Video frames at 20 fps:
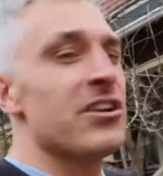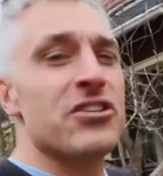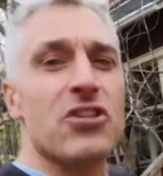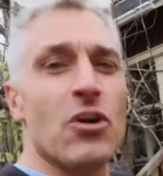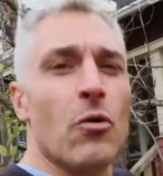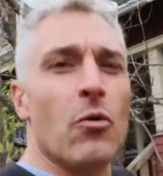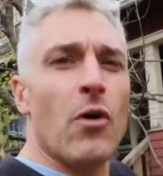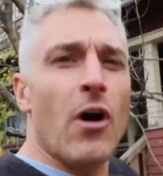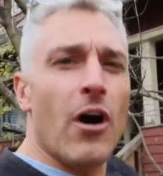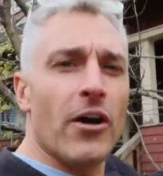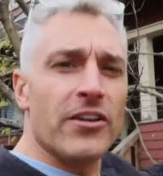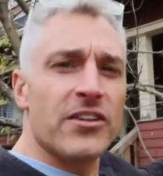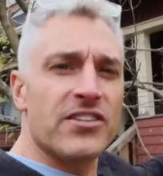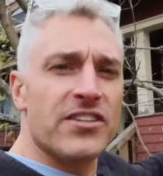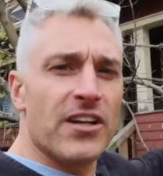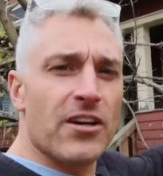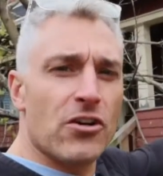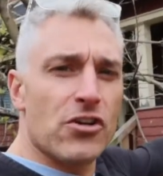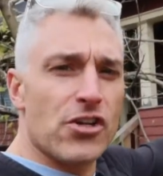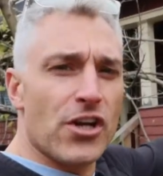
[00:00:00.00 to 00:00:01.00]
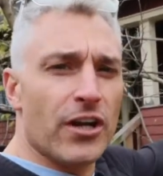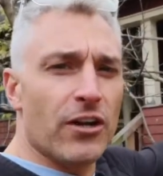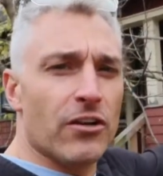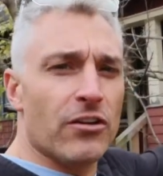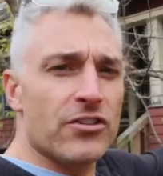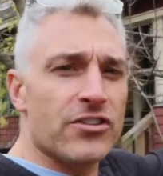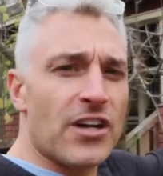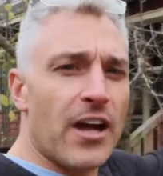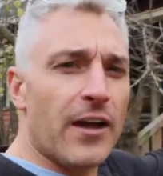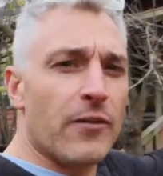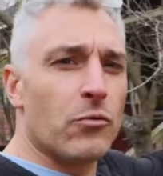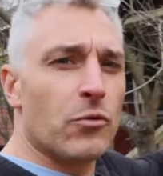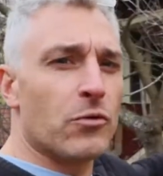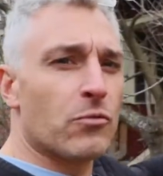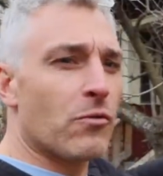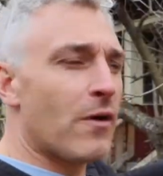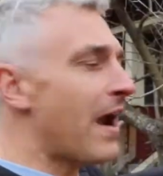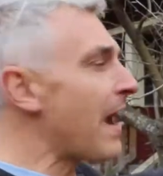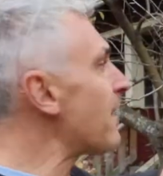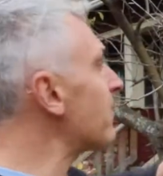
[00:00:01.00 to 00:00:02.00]
So on the cedar shingles, I
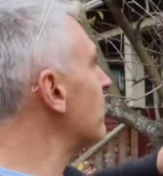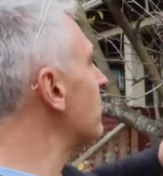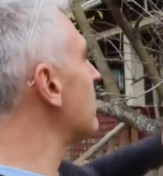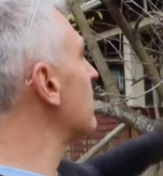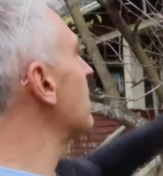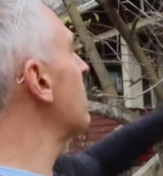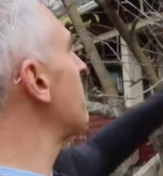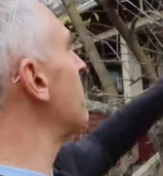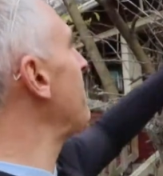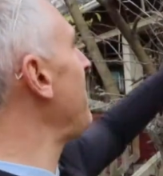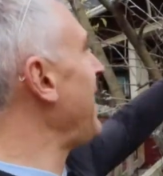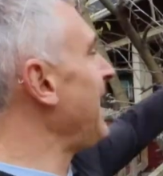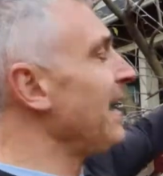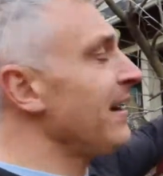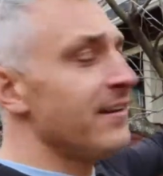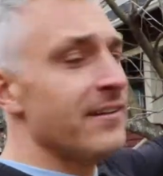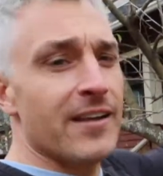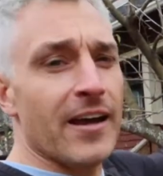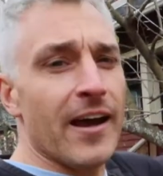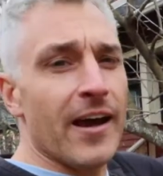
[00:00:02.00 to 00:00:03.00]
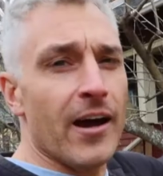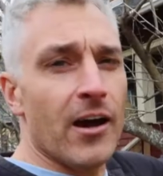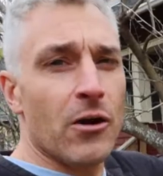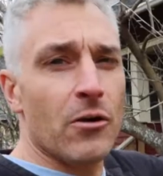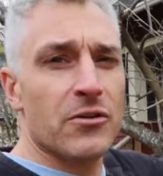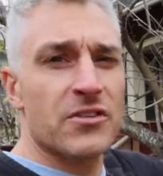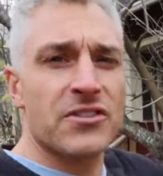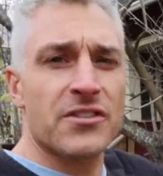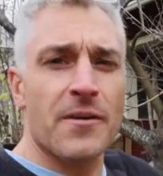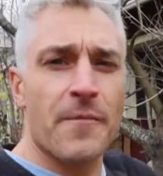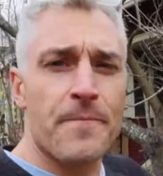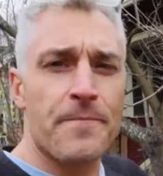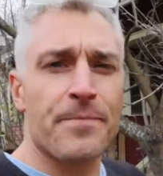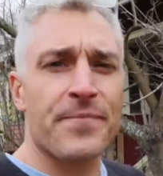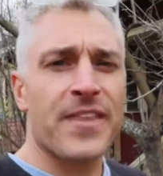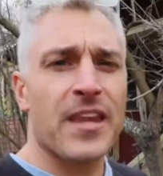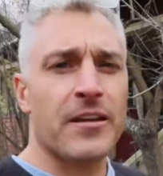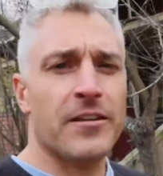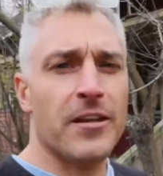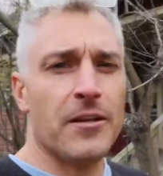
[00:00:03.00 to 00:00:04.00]
would rather paint the house
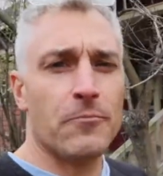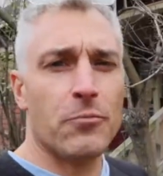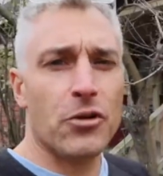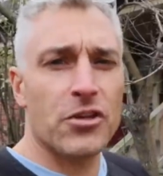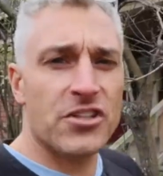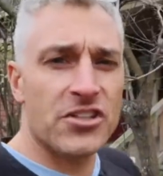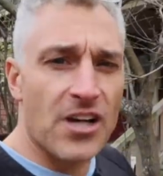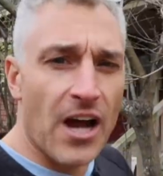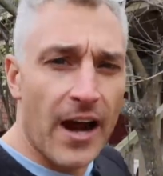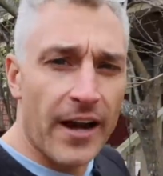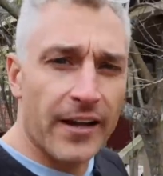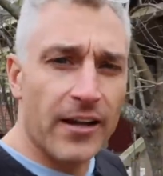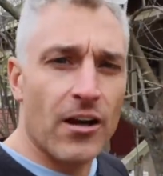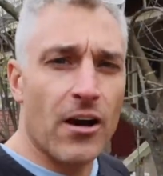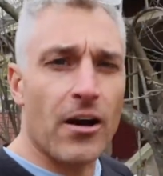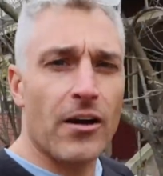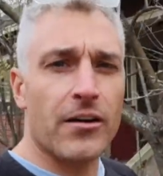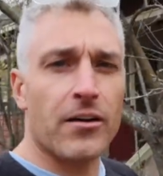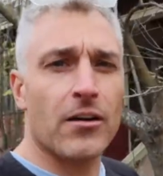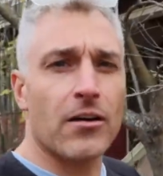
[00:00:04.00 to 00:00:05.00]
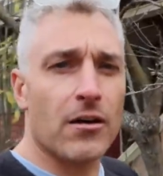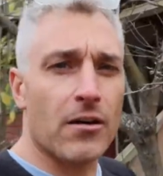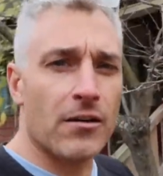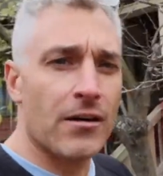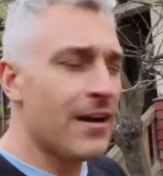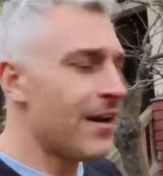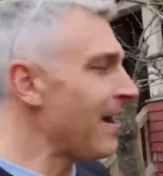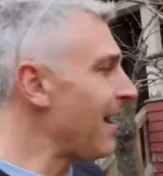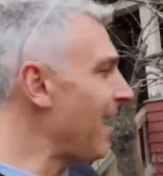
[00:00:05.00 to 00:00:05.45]
than put siding on it.